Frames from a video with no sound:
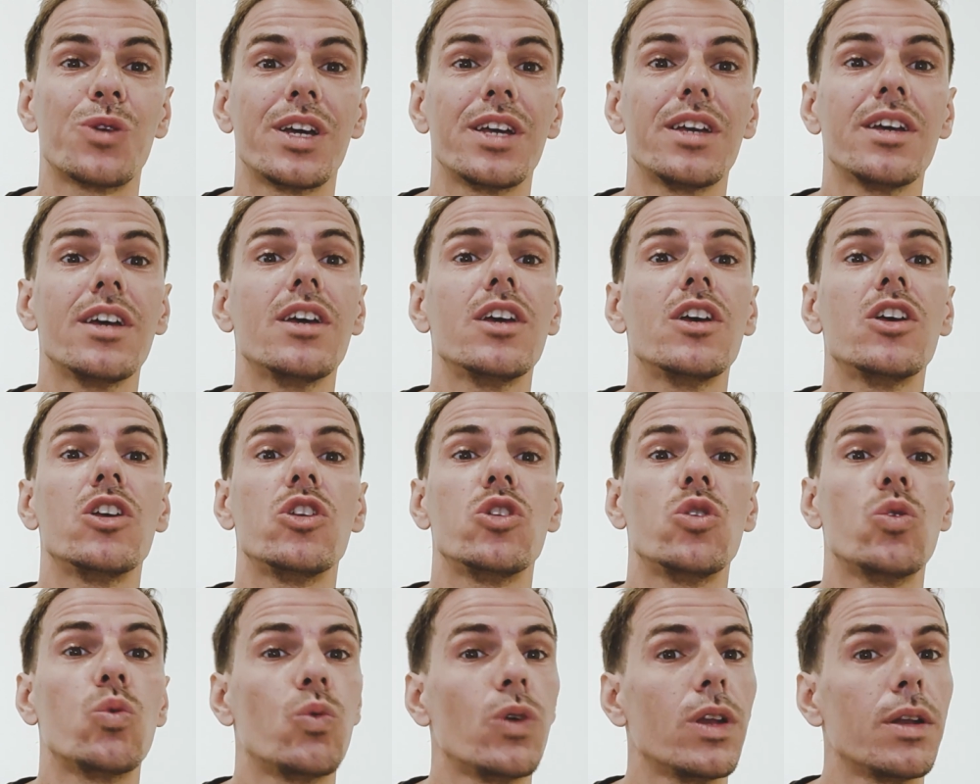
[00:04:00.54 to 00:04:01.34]
way
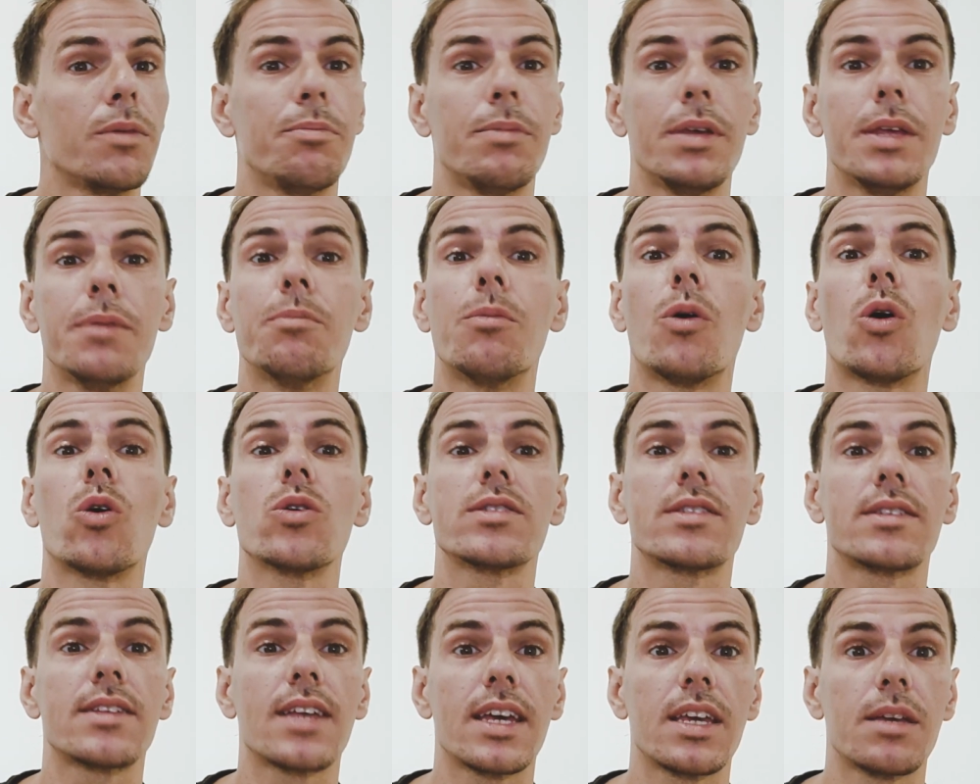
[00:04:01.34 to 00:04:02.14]
you will be more
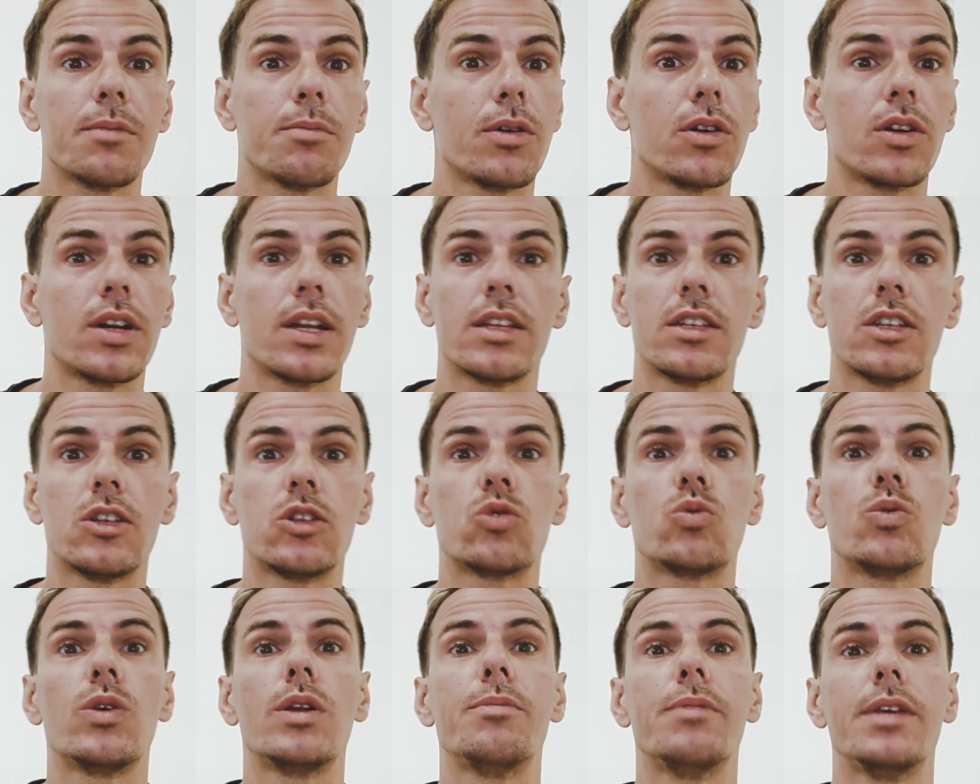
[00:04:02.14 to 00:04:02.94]
stable and
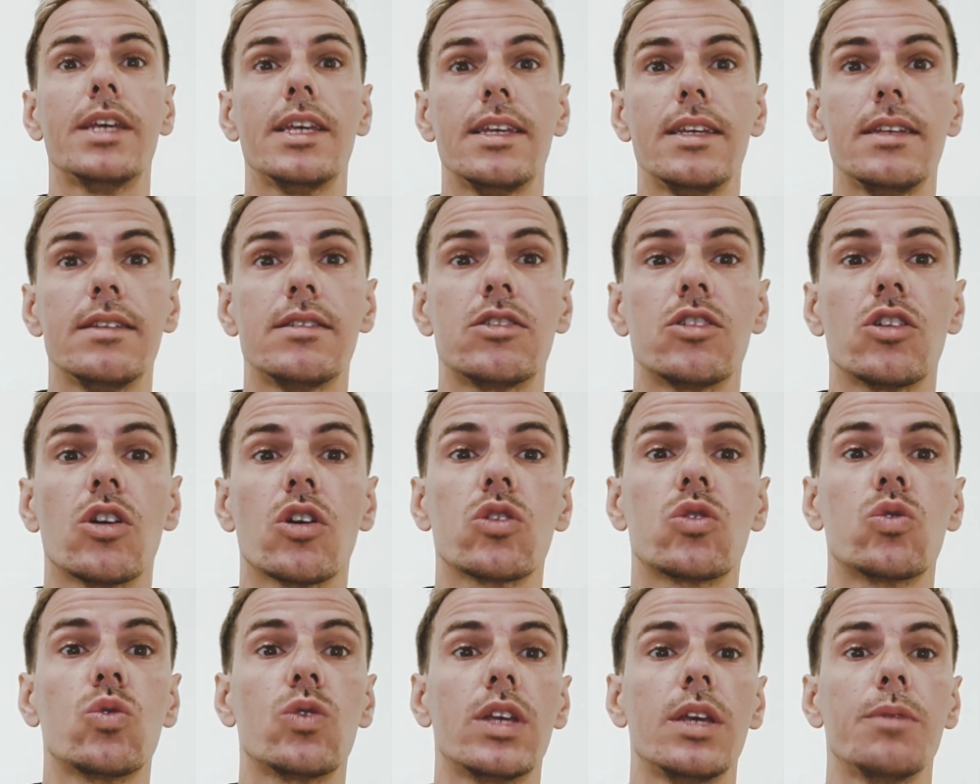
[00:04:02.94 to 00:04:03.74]
it will be easier
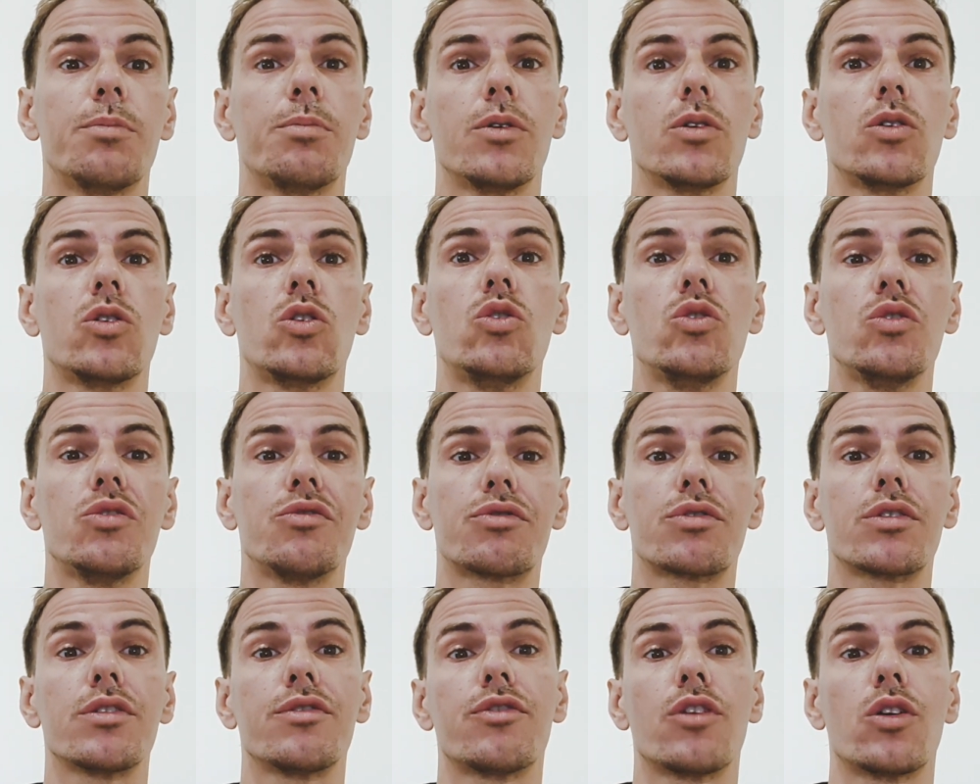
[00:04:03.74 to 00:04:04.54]
to keep a good
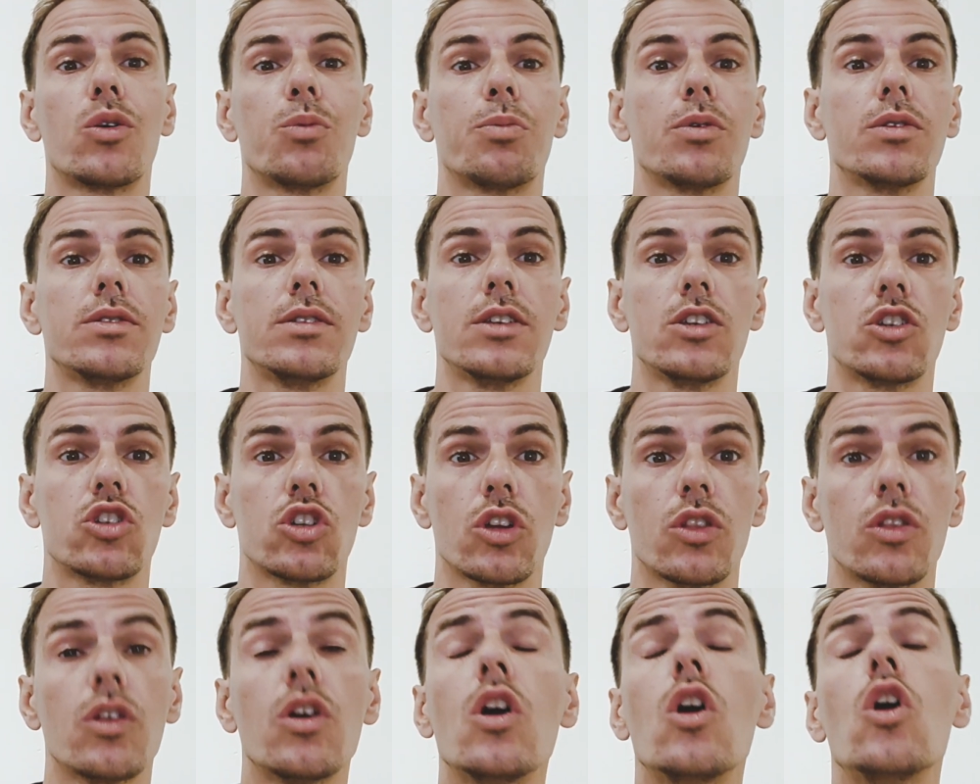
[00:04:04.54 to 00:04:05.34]
free fall
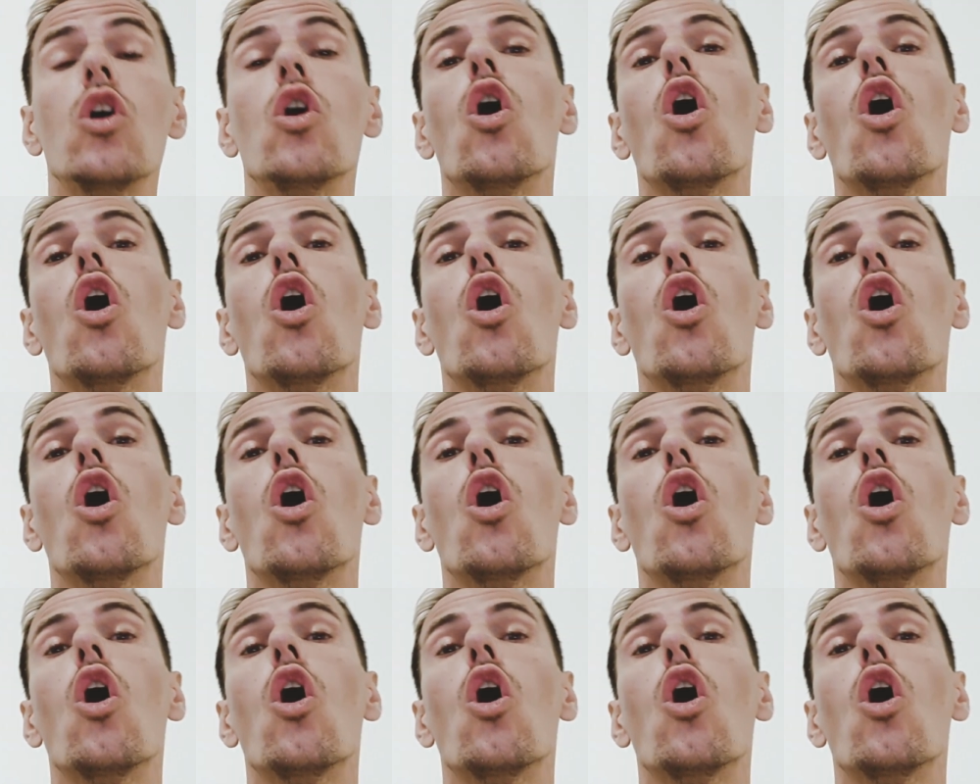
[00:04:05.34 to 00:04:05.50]
position.